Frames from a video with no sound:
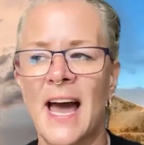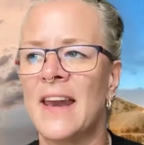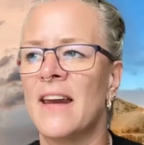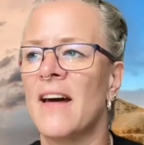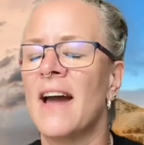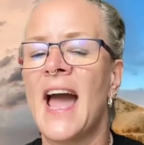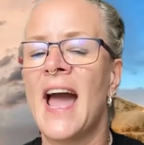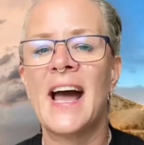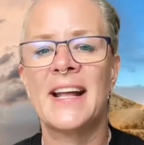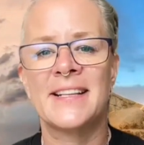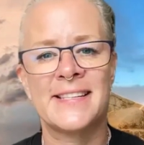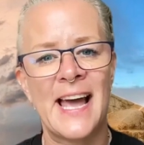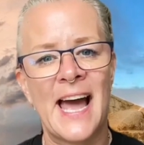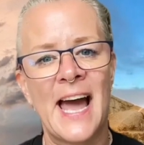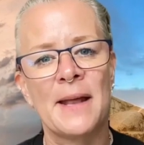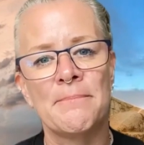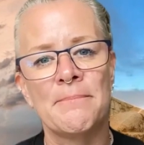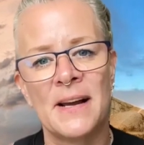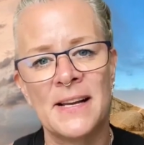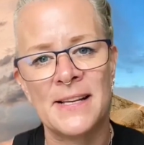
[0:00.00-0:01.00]
And I had to
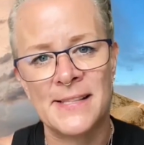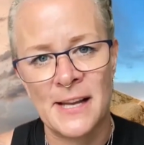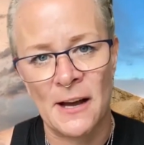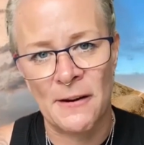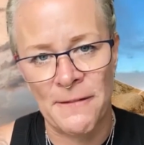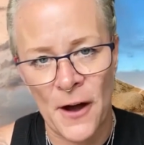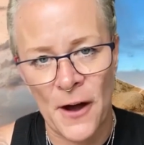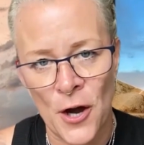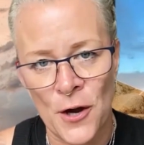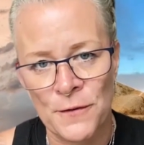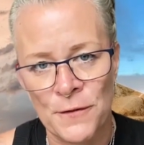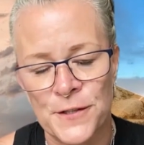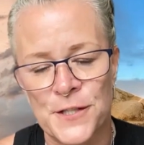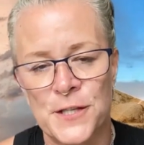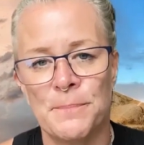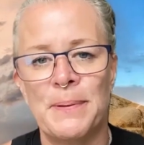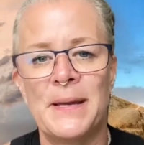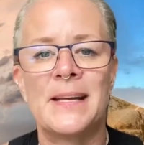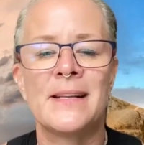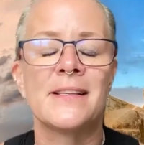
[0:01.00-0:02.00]
hand myself over
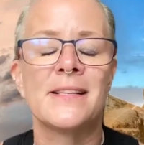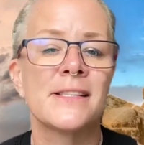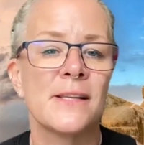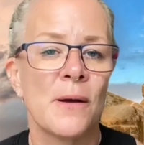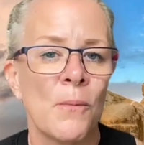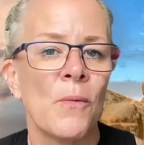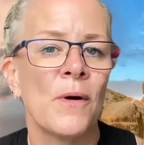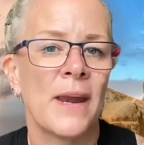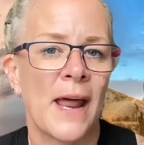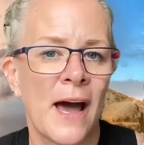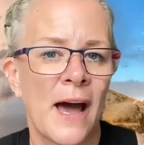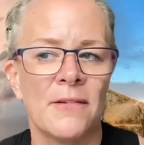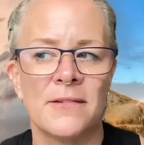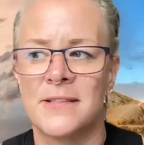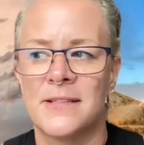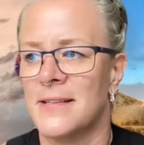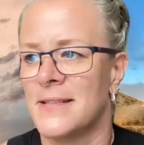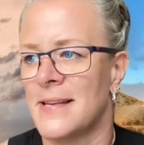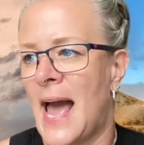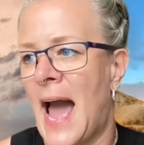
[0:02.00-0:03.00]
to be in someone
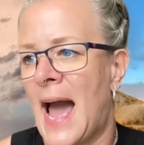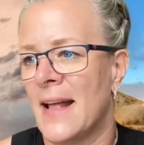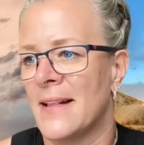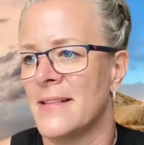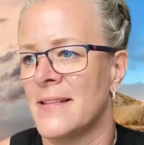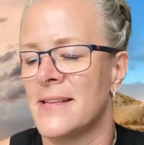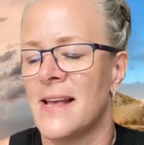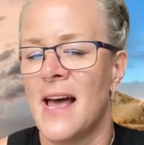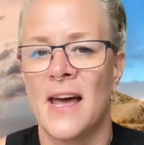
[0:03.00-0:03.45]
else's hands.